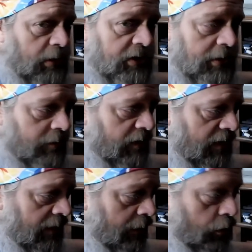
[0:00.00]
much of
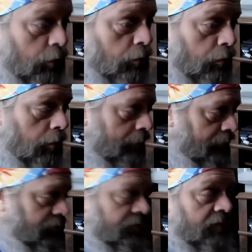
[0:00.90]
the, ooh,
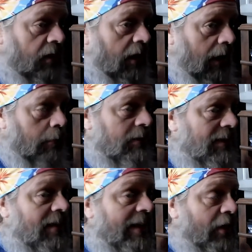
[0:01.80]
I'm
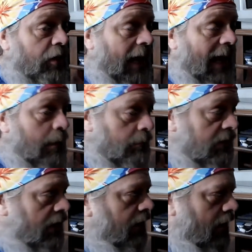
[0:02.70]
stealing your
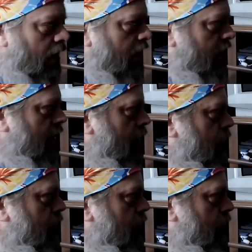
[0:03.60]
games kind of thing.